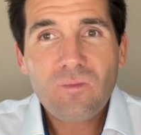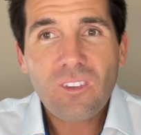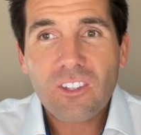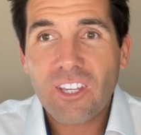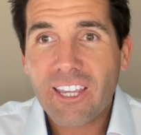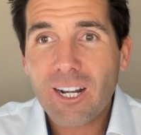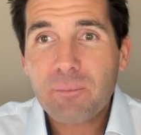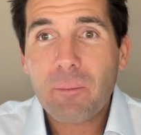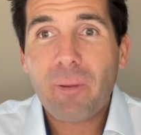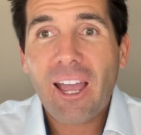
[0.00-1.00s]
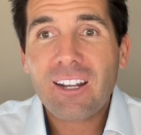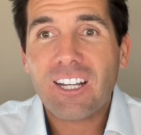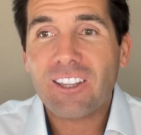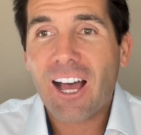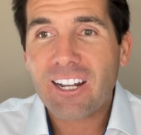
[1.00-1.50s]
you get up to bat a
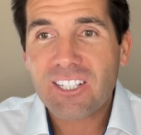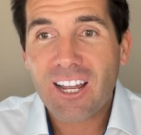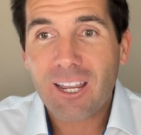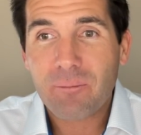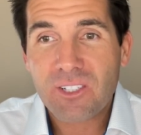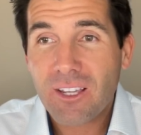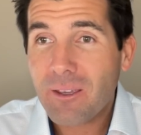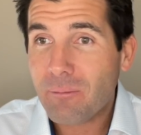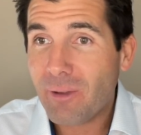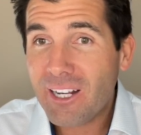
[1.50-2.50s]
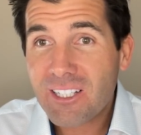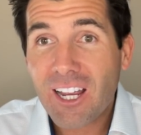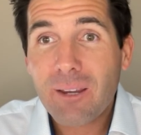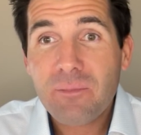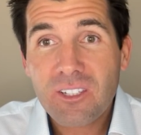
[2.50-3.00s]
lot of times. Many
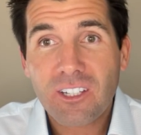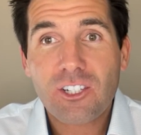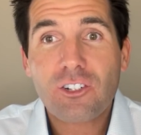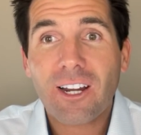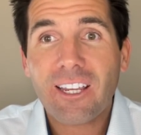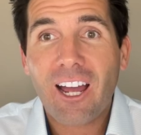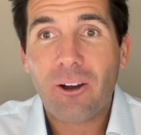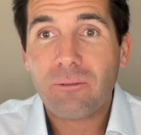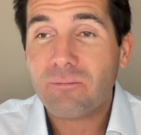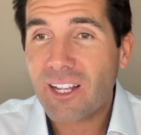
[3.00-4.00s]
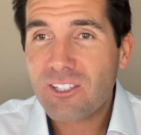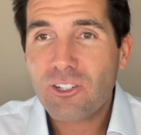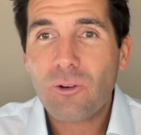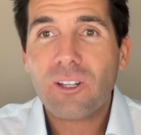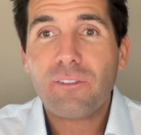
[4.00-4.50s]
times you strike out. That's
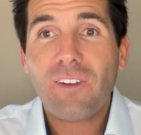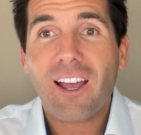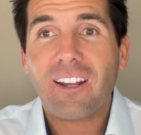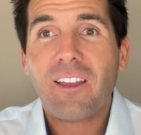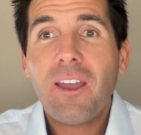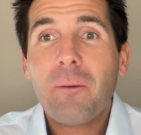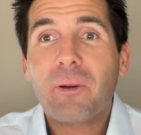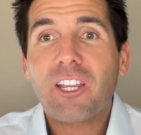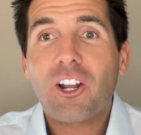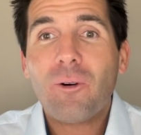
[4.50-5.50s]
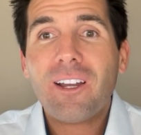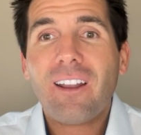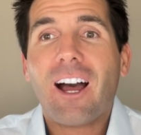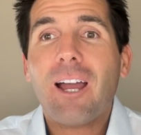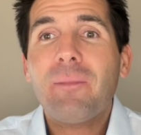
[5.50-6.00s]
totally fine. But you know what?
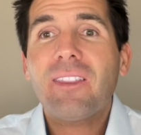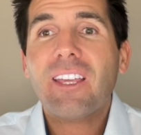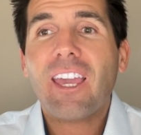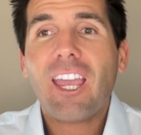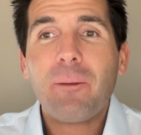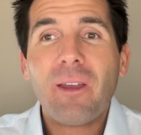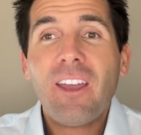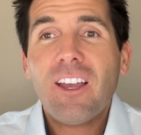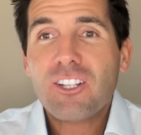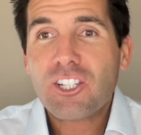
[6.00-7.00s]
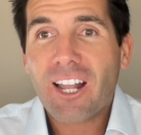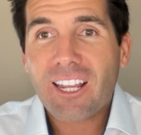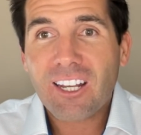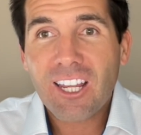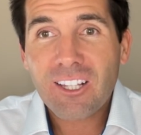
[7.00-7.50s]
I'm in the game so that I
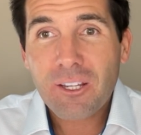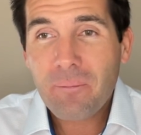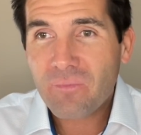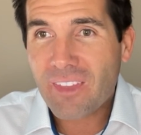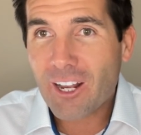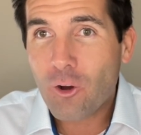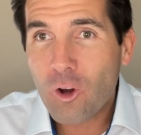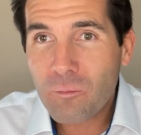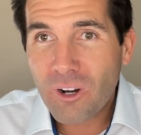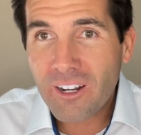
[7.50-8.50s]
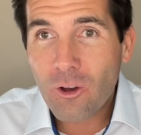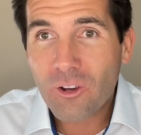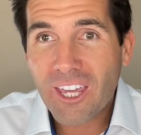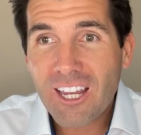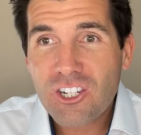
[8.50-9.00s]
can hit that home run
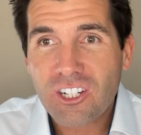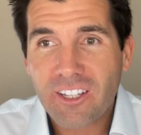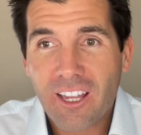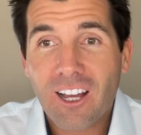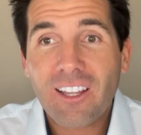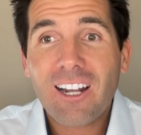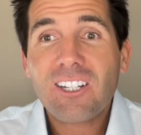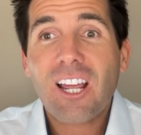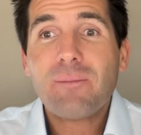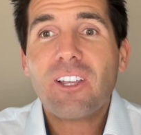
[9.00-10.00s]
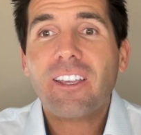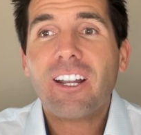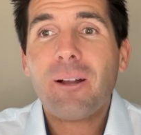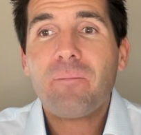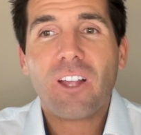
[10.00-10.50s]
occasionally. A lot of times I'll get
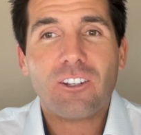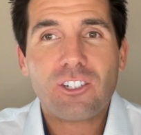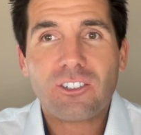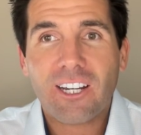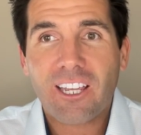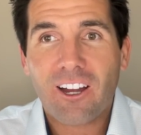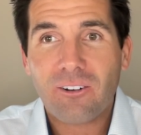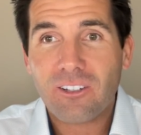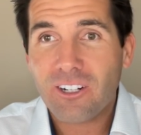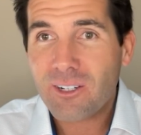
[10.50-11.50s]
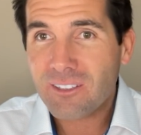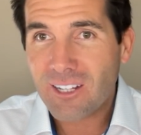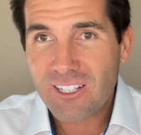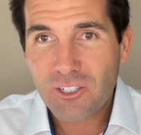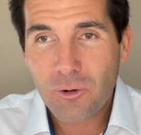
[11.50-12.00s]
up, I'll strike out. You know what?
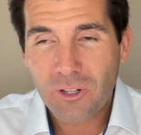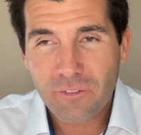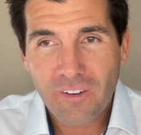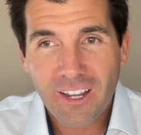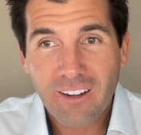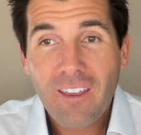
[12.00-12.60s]
That's totally fine.